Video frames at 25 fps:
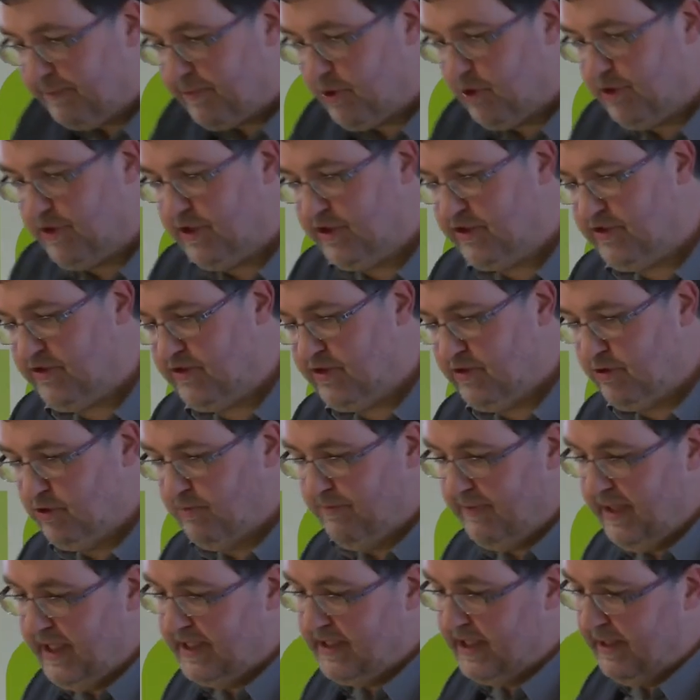products to
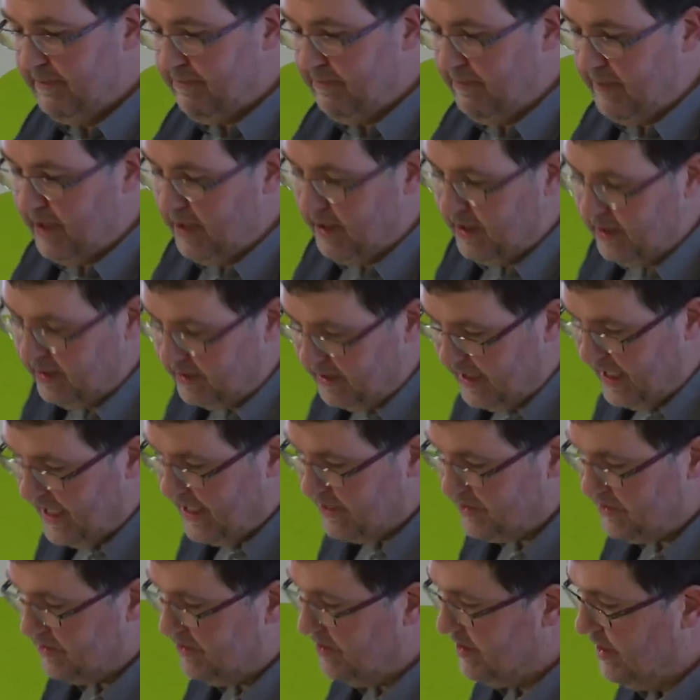make them uh,
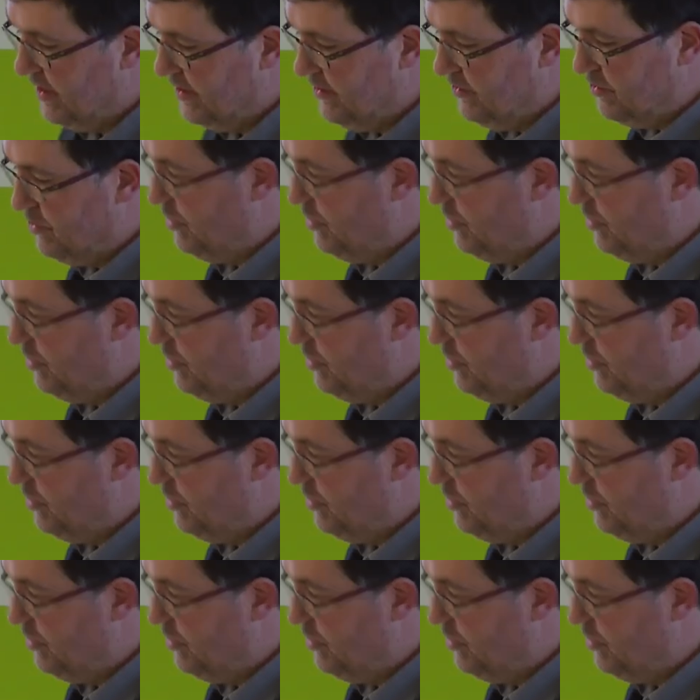last, and